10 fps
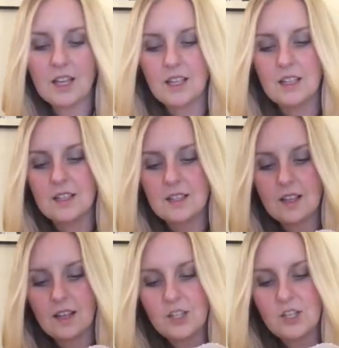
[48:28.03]
guys,
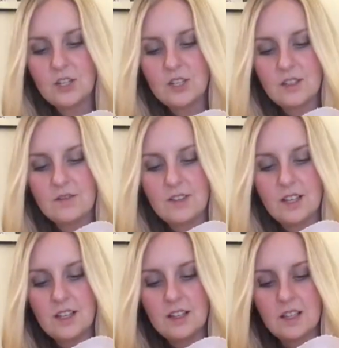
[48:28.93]
I should have
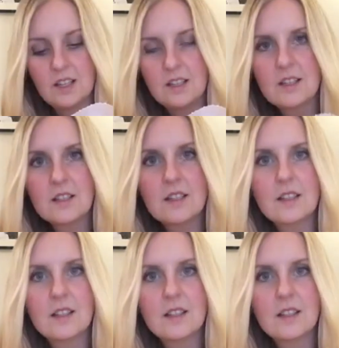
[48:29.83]
learnt this.